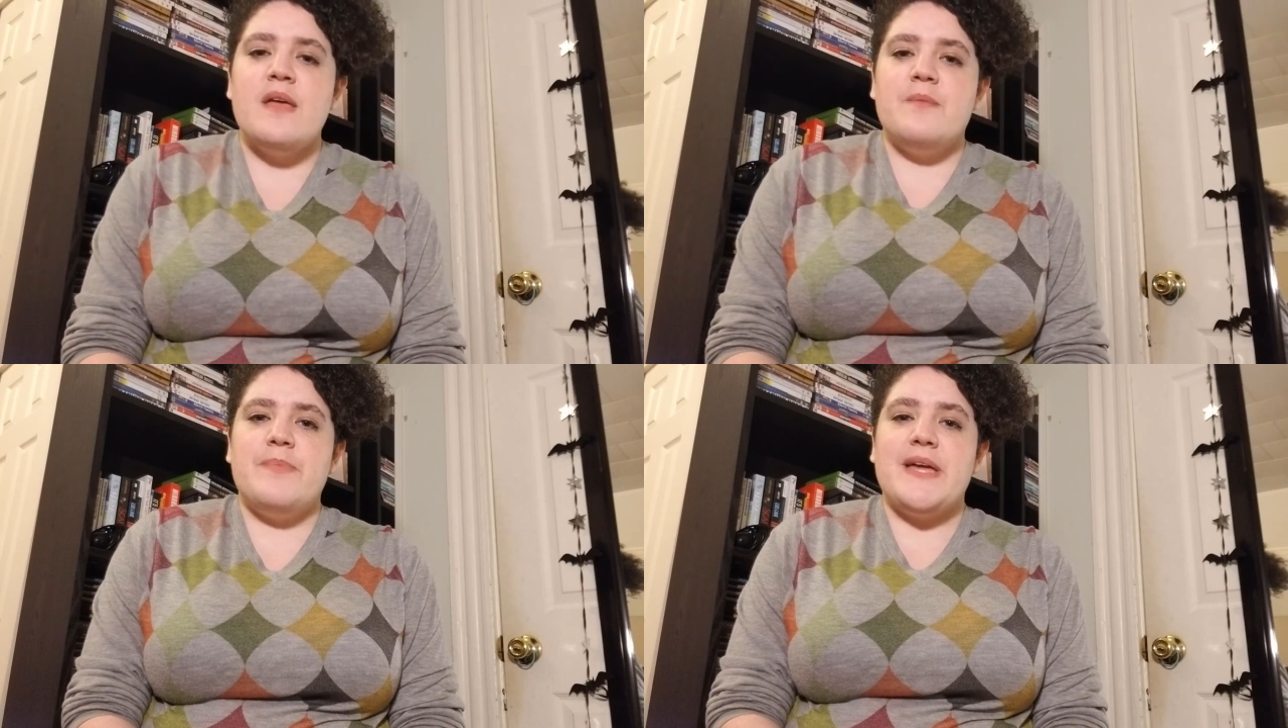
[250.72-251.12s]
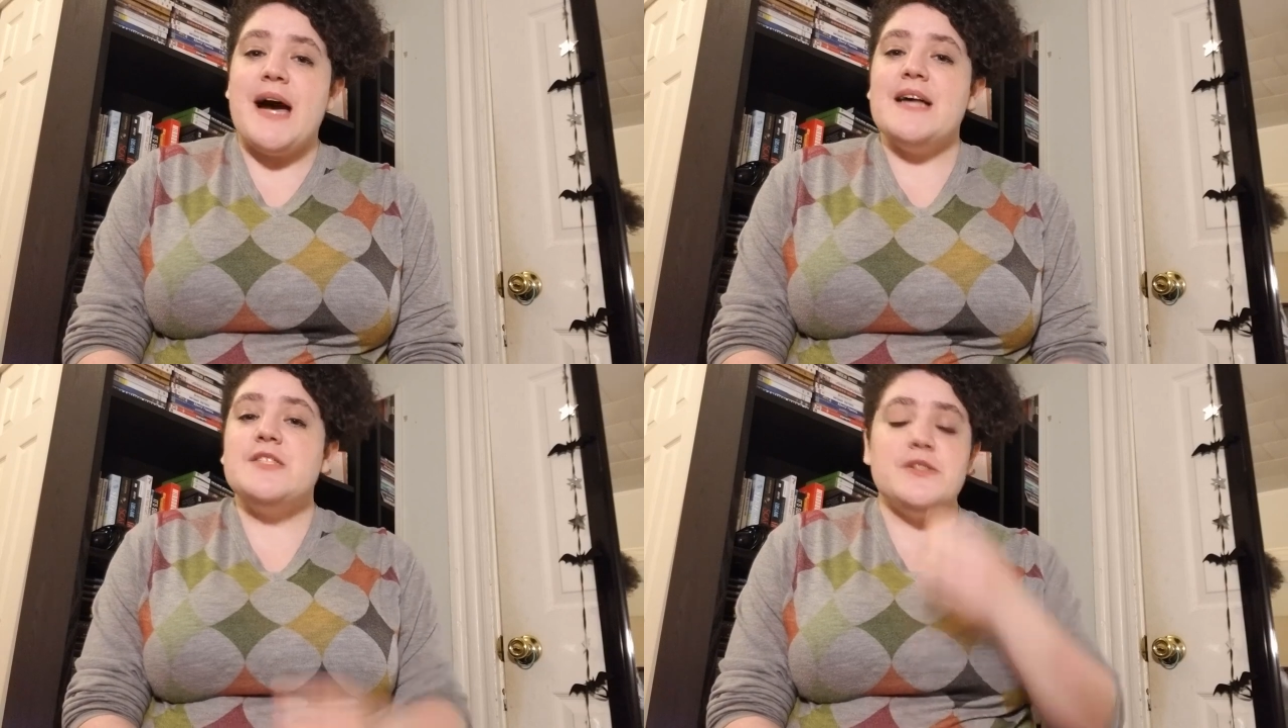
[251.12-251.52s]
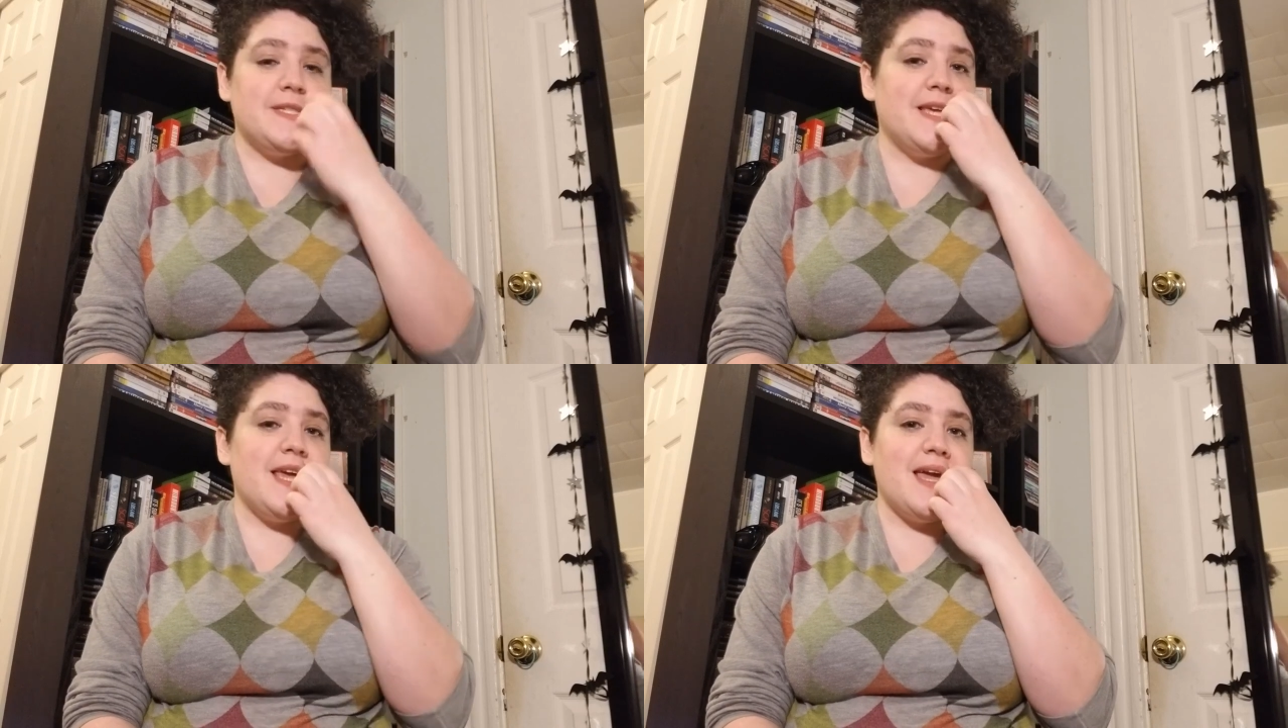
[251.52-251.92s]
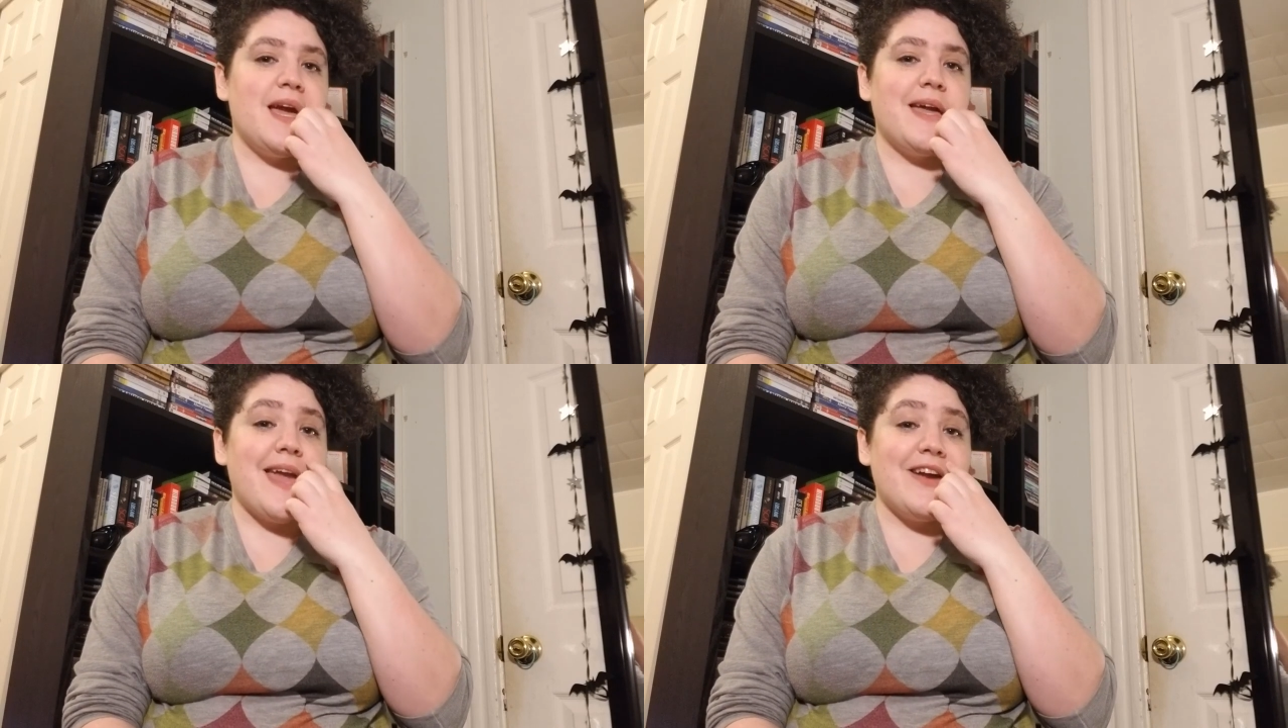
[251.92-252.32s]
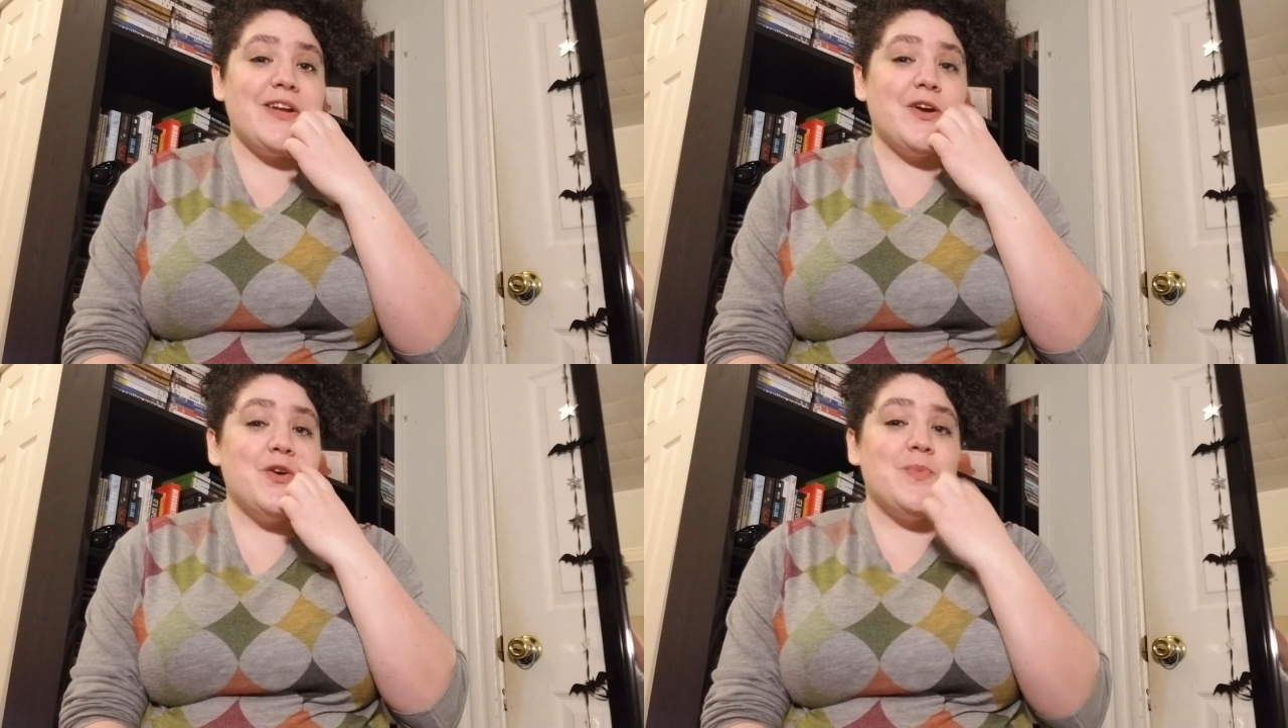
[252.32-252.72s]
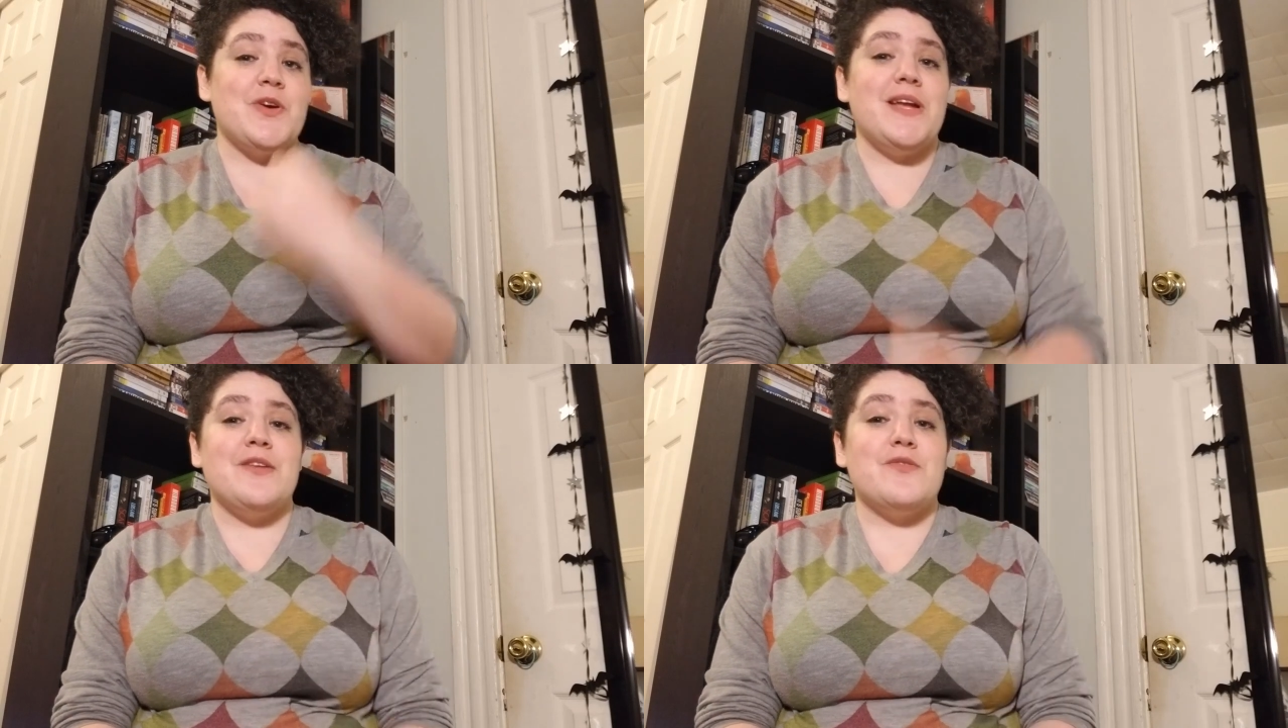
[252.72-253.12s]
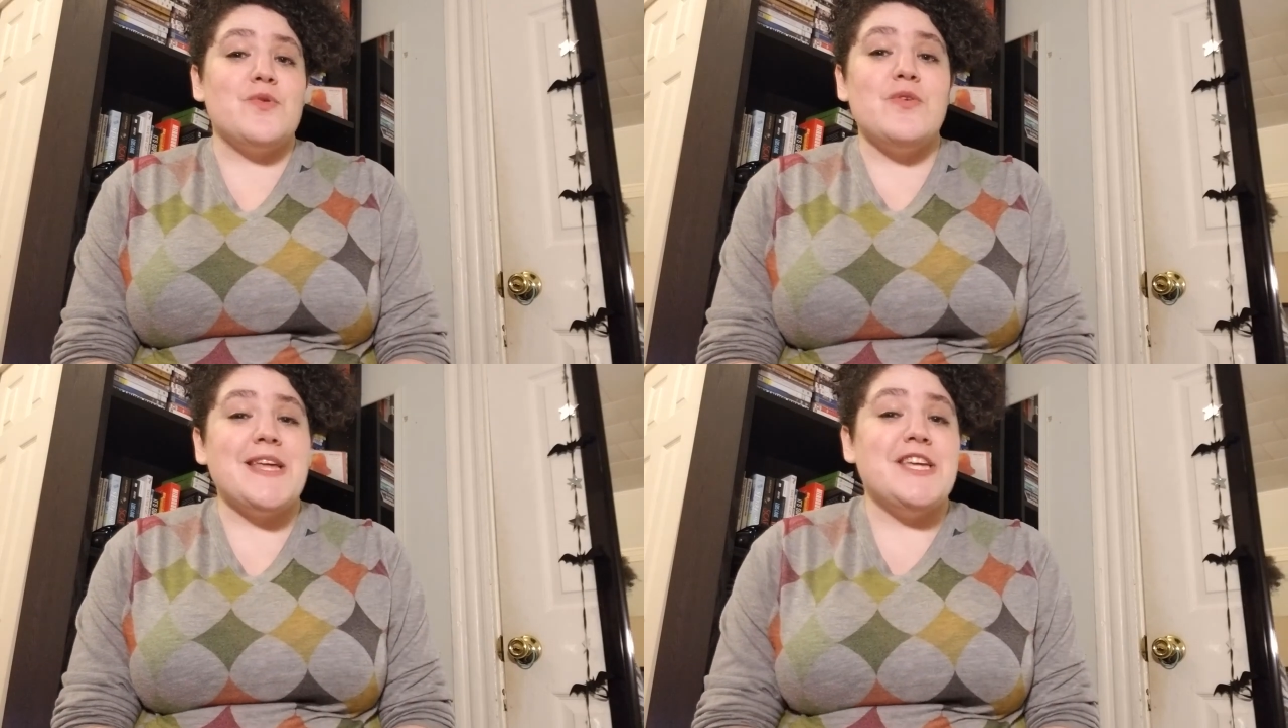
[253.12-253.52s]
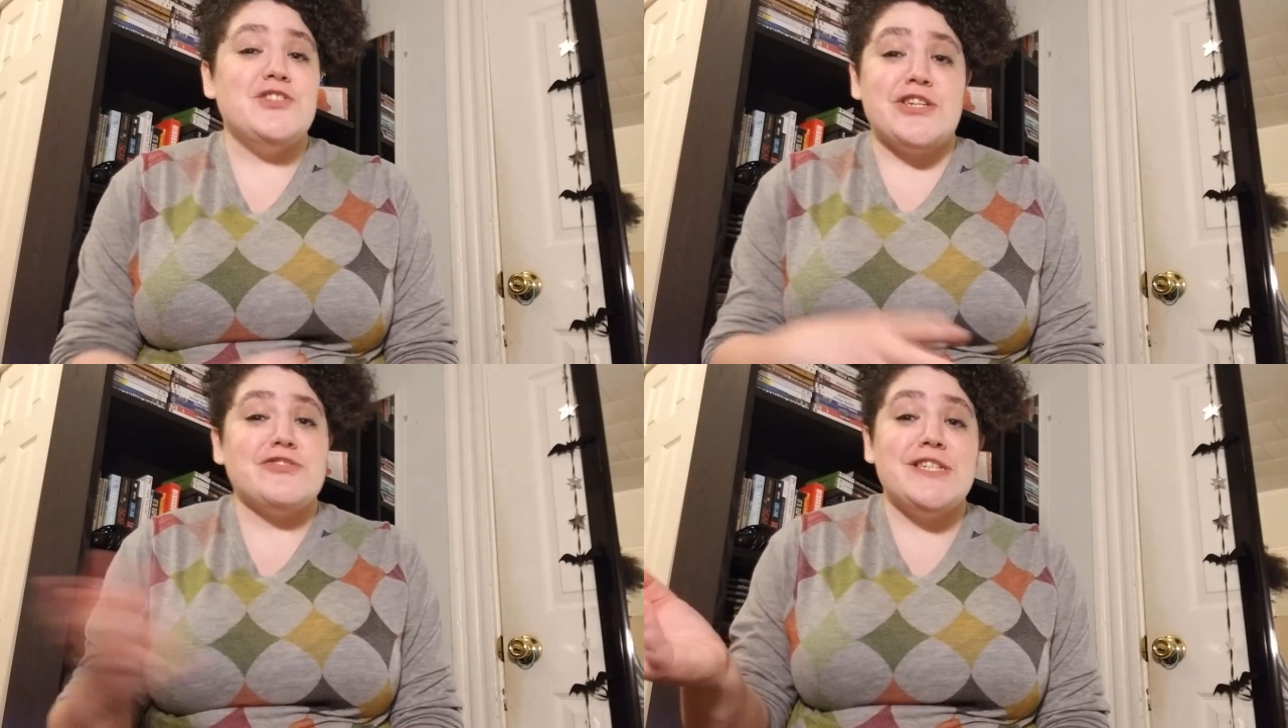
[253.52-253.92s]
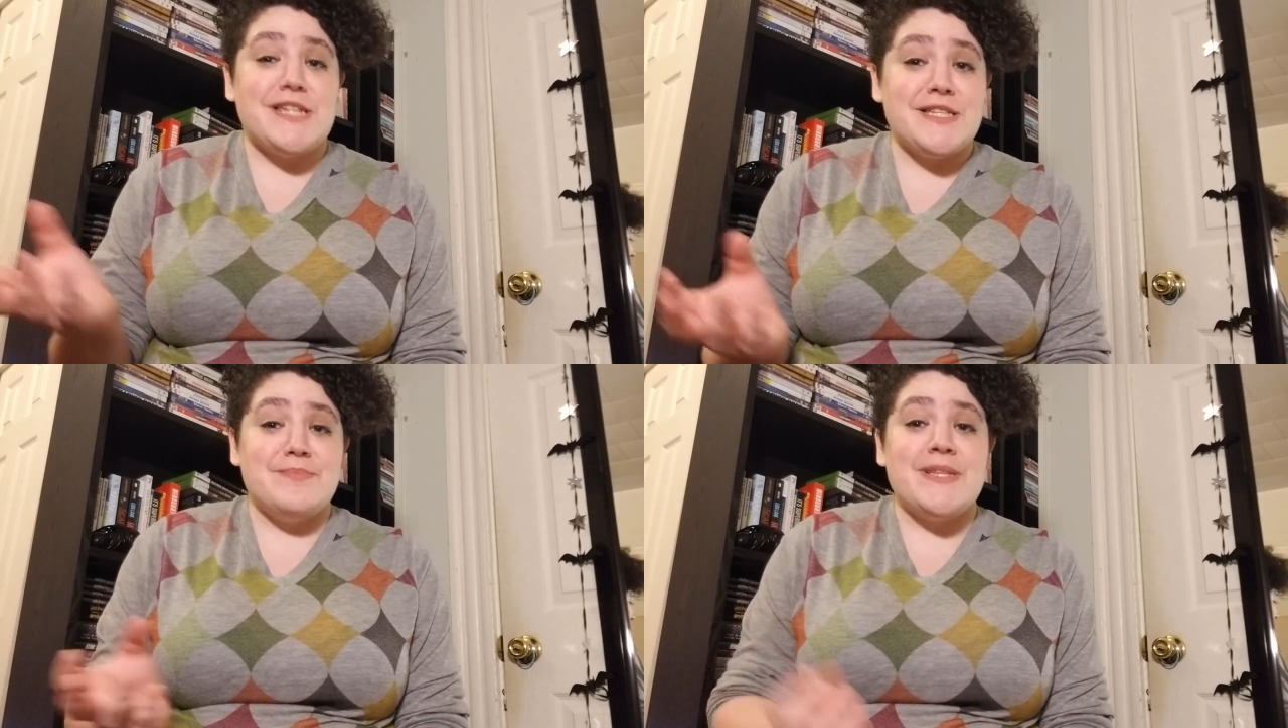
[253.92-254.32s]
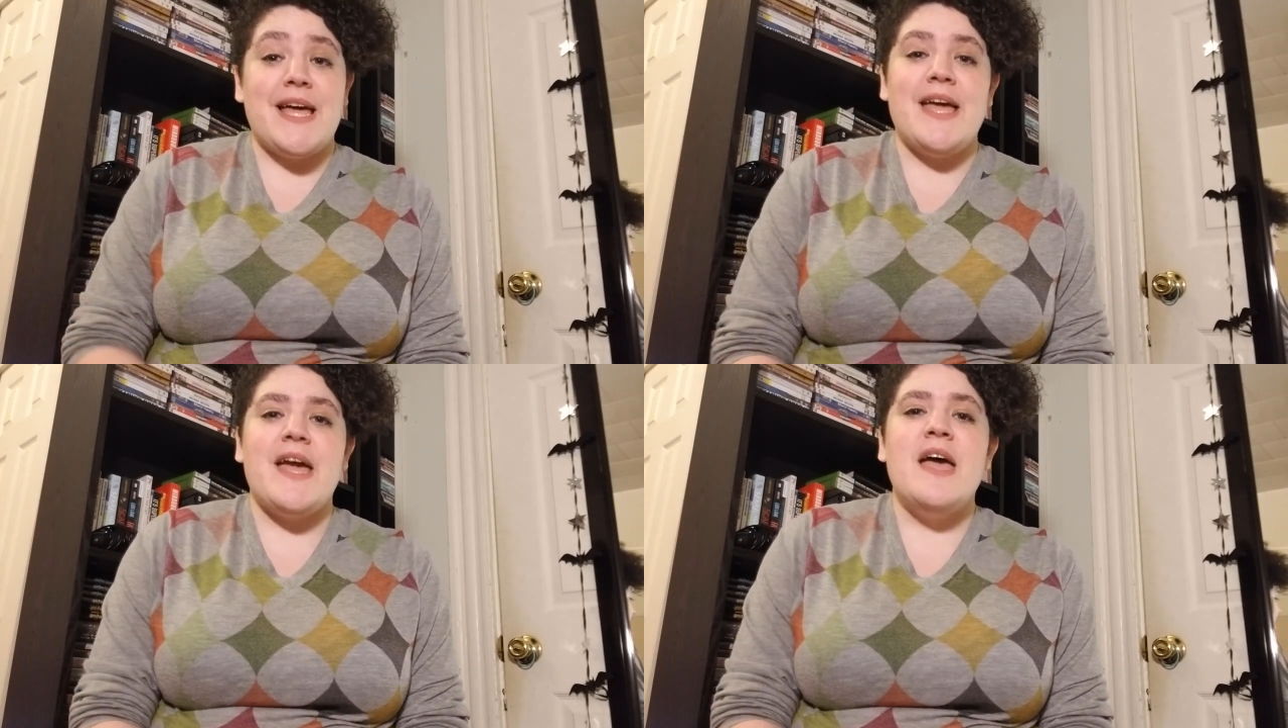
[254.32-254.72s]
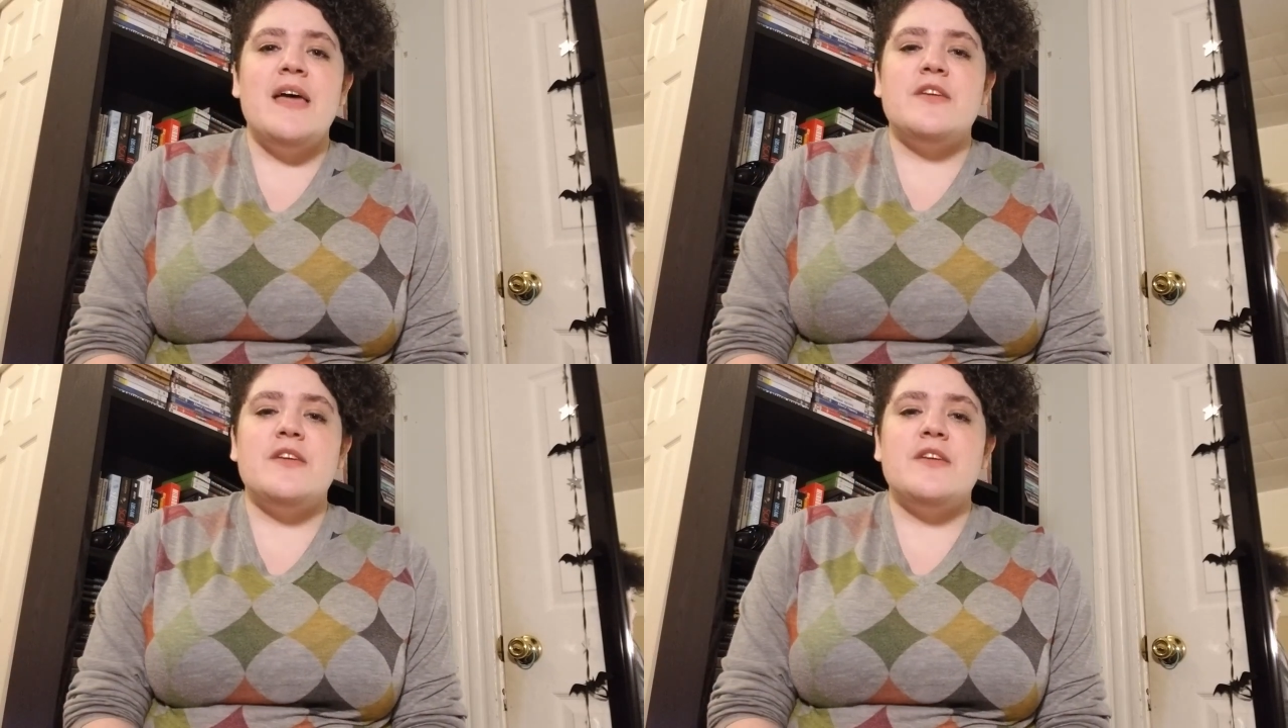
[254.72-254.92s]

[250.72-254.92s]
because you're seeing Gary Cooper in a role that he generally doesn't play,